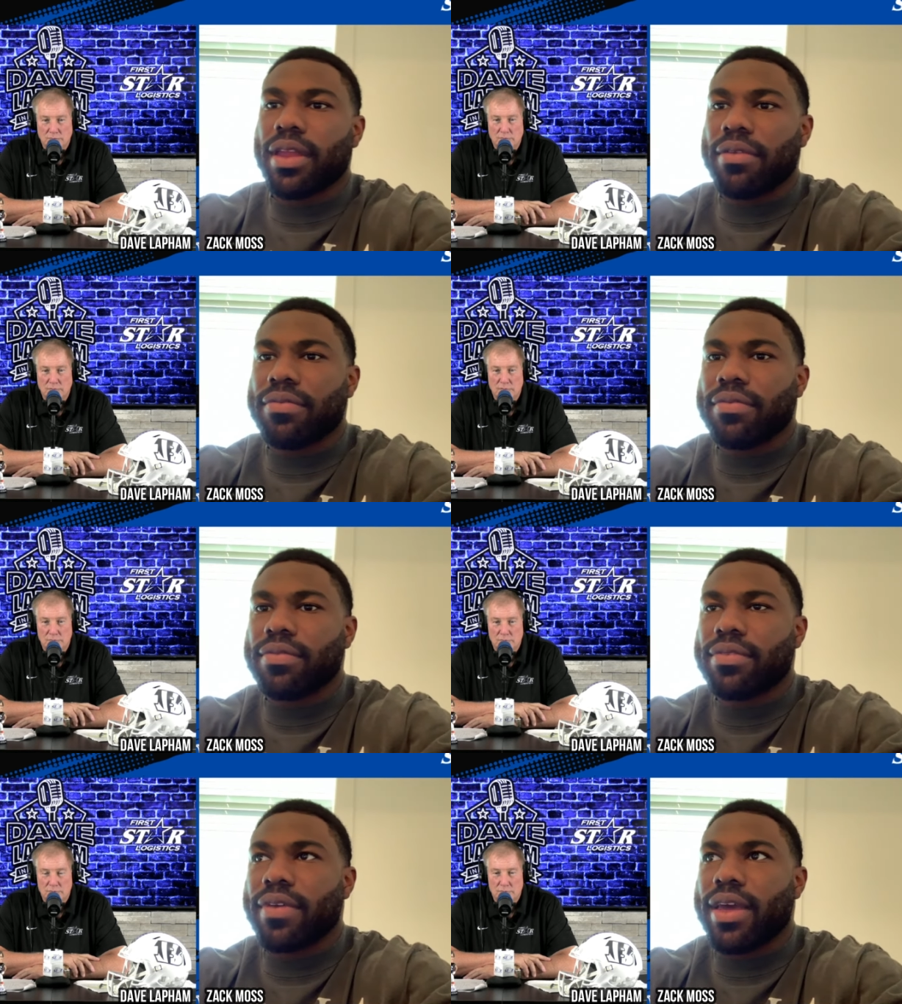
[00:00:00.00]
Speaker 1: They've,
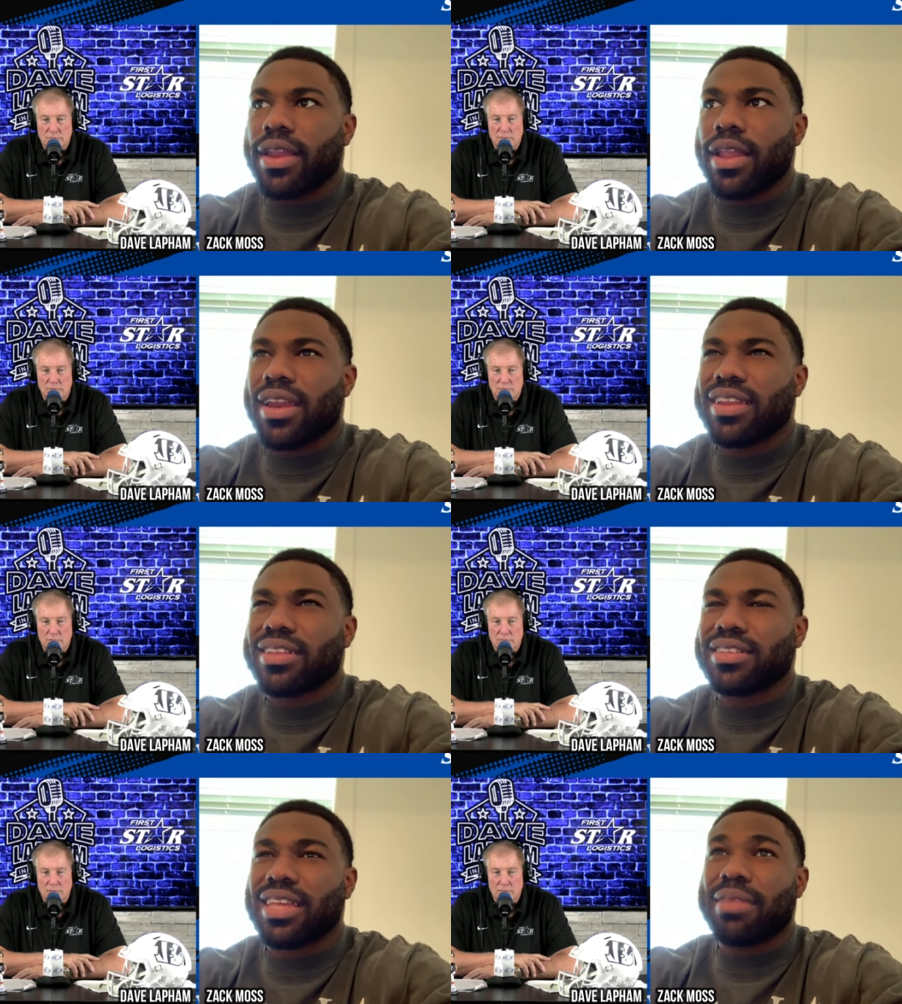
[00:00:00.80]
they've, had a lot of
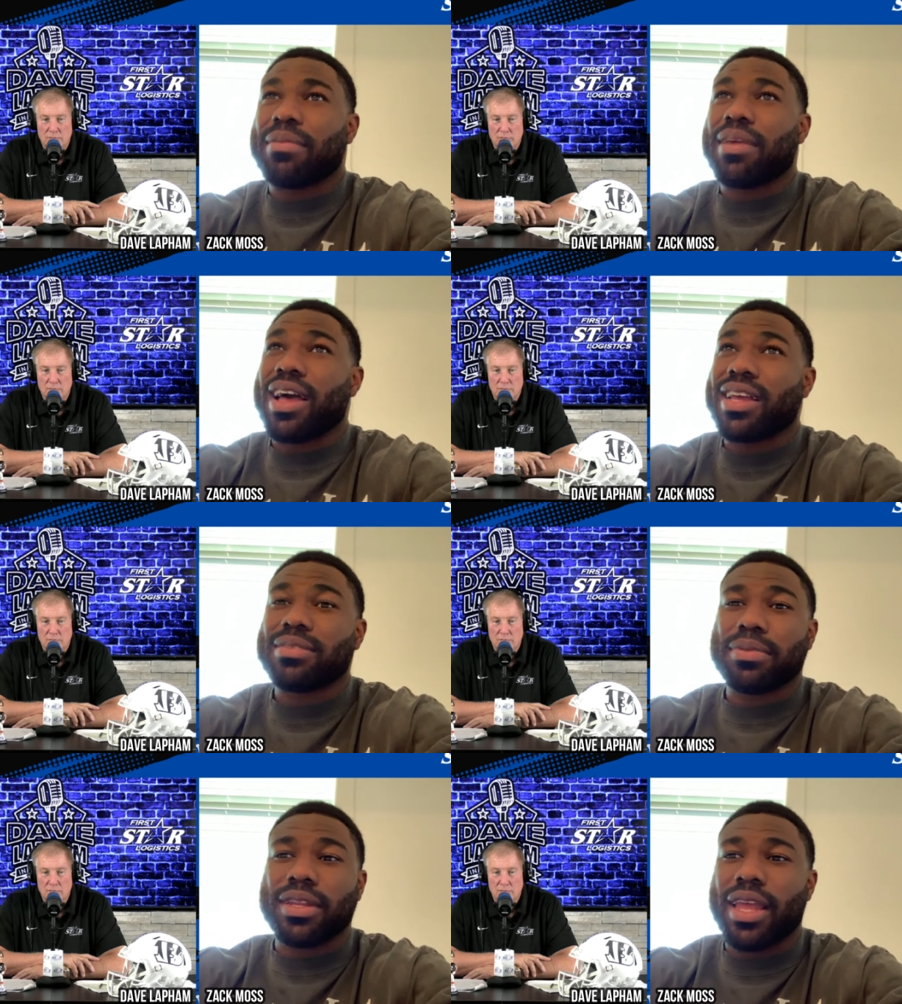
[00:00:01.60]
the same
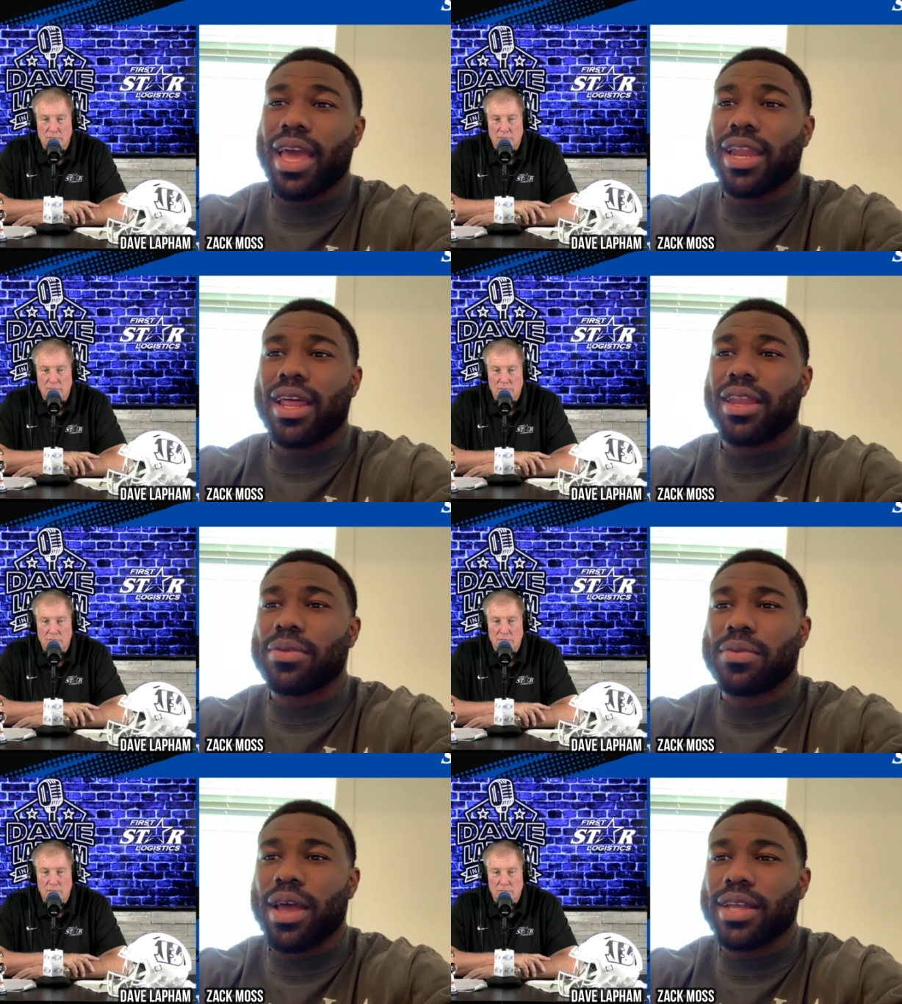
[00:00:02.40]
guys, but then they add a lot of
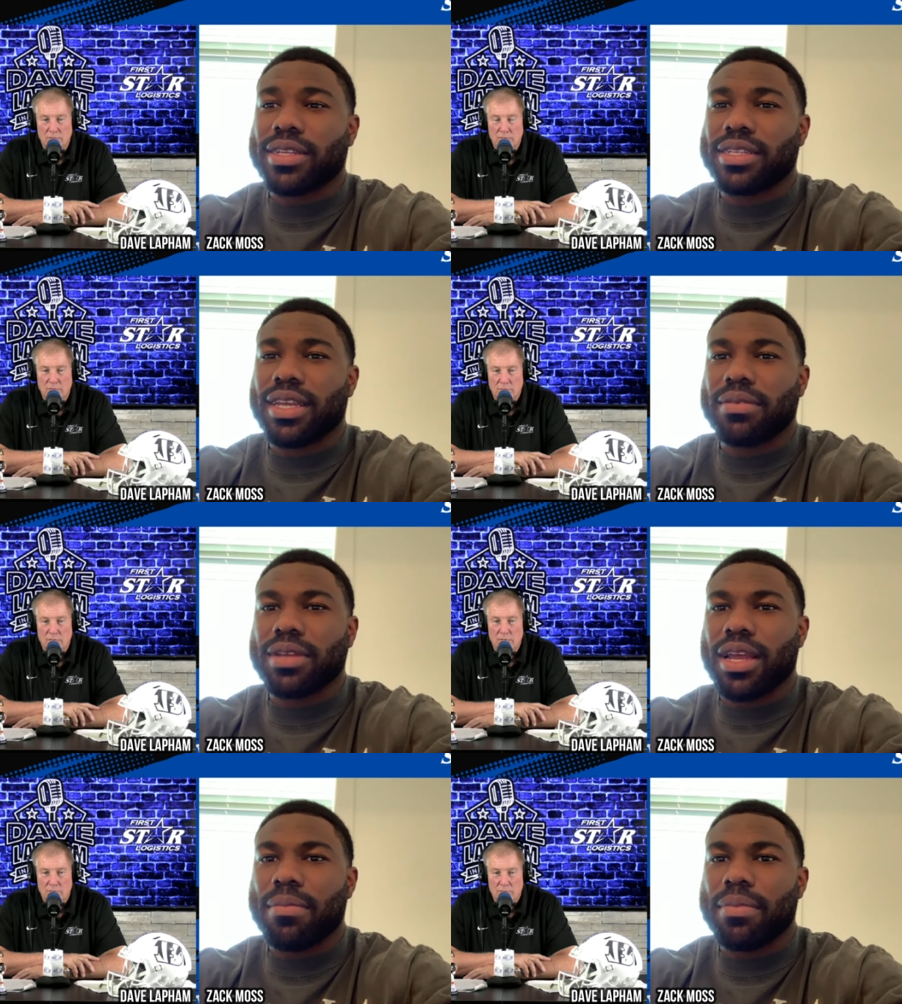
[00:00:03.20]
new guys at the same
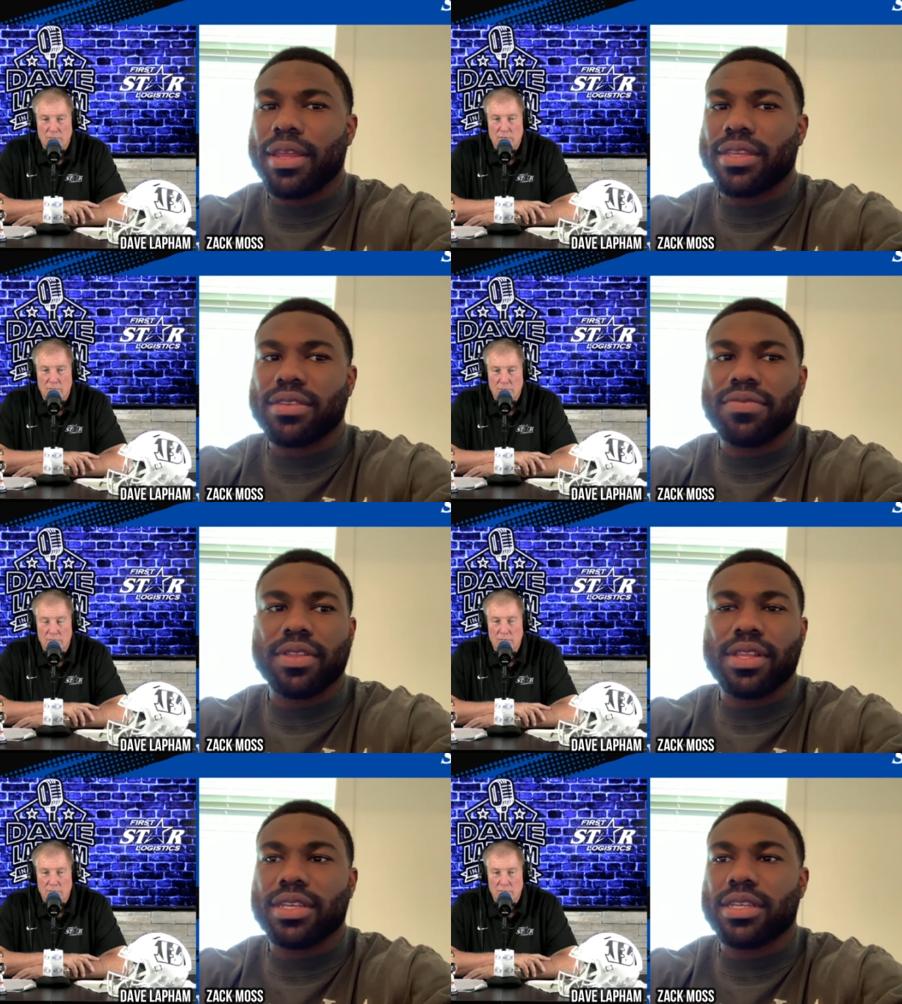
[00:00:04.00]
time. But they just
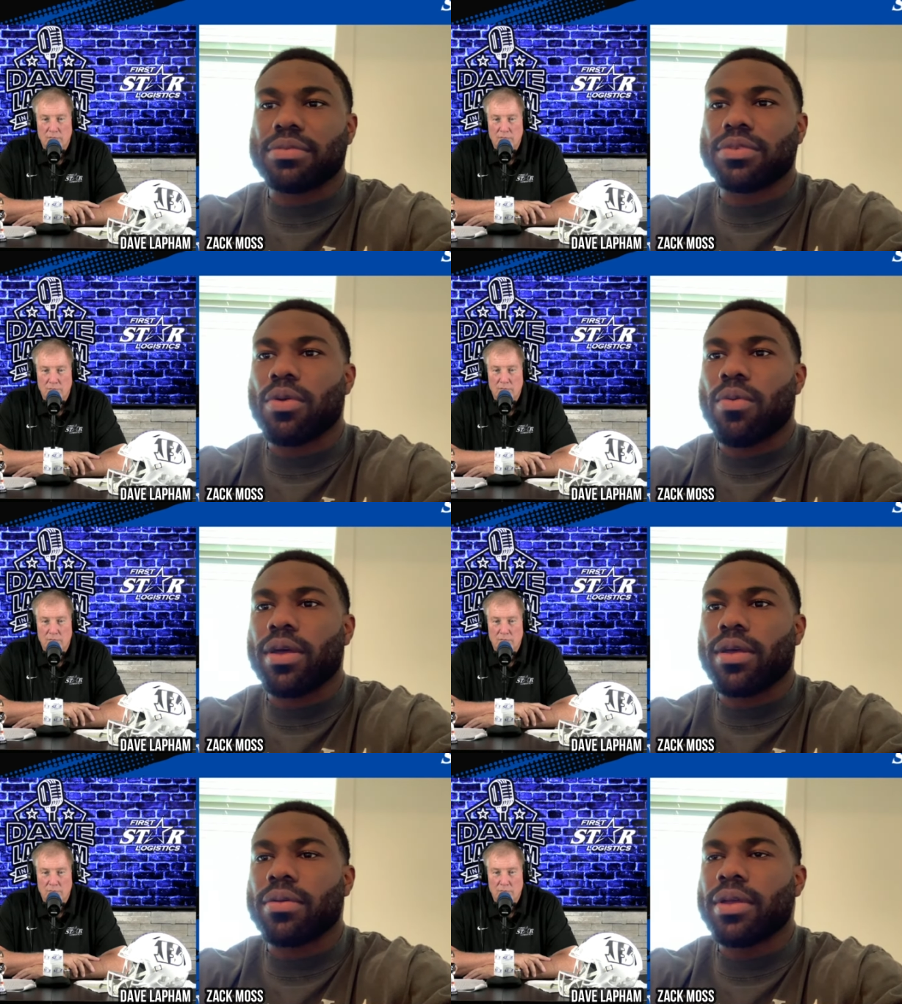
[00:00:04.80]
fit the system so
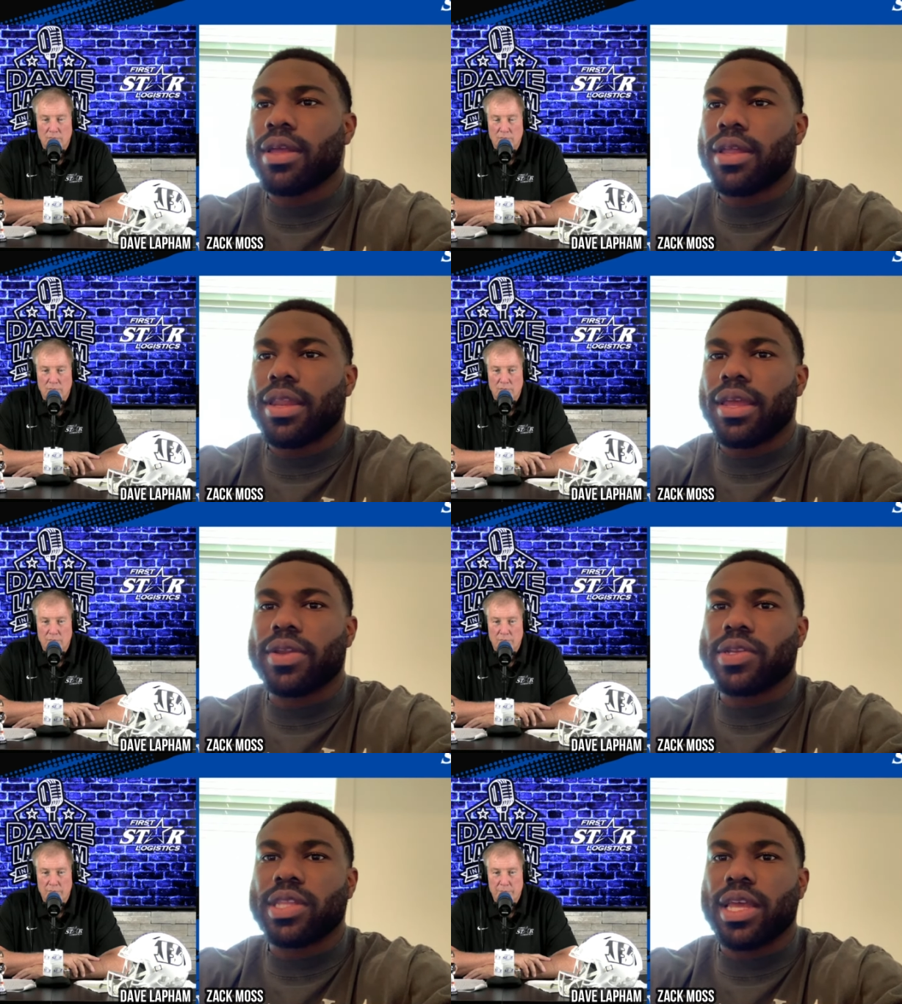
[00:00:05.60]
well. They
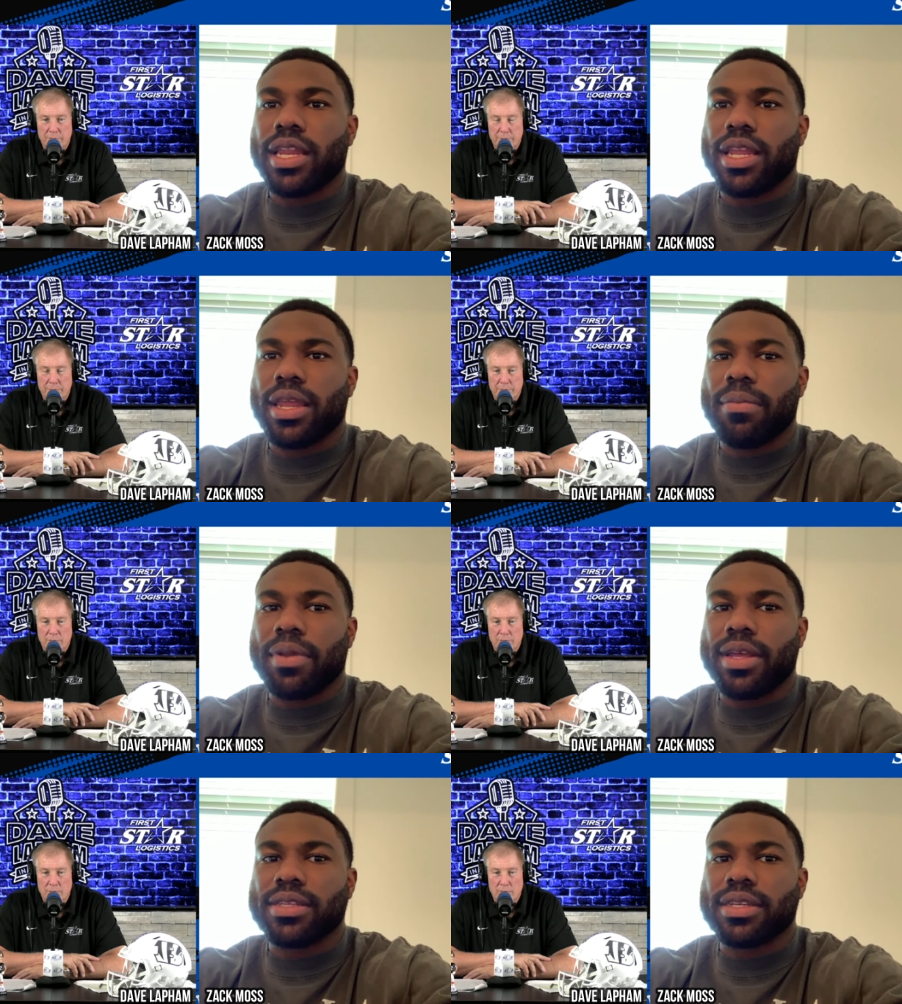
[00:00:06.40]
understand it. They
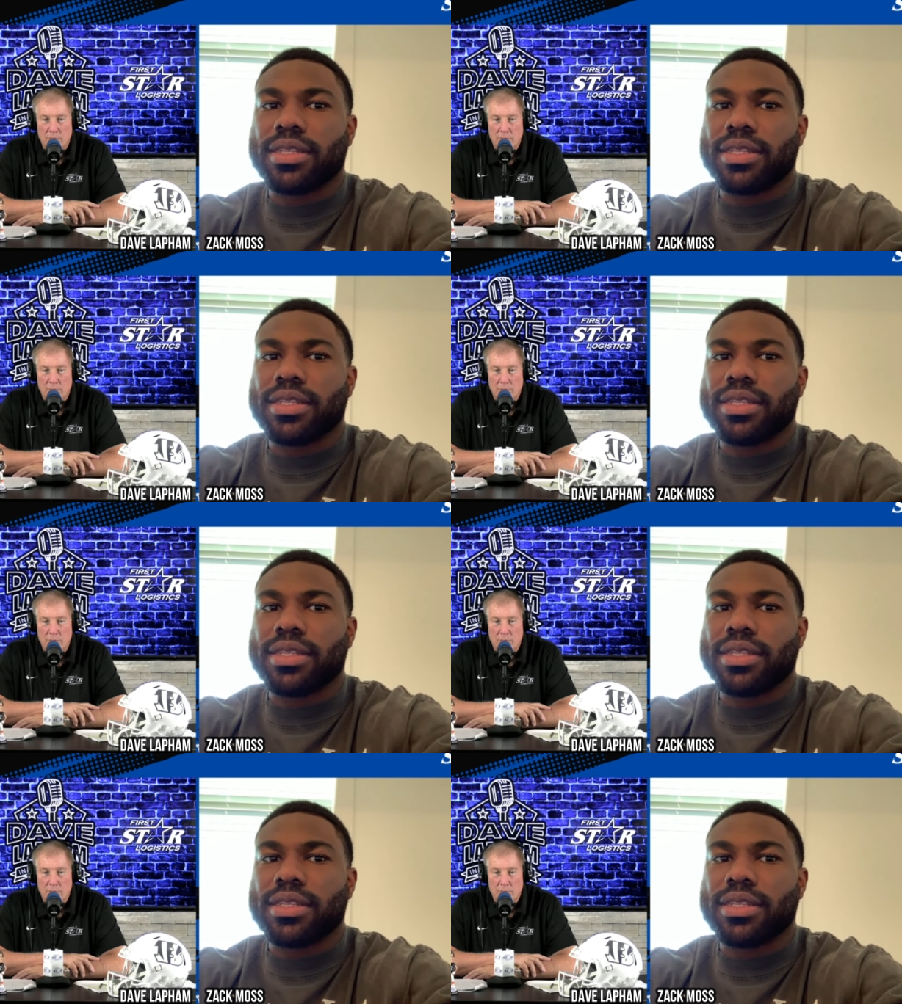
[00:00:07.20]
play it to a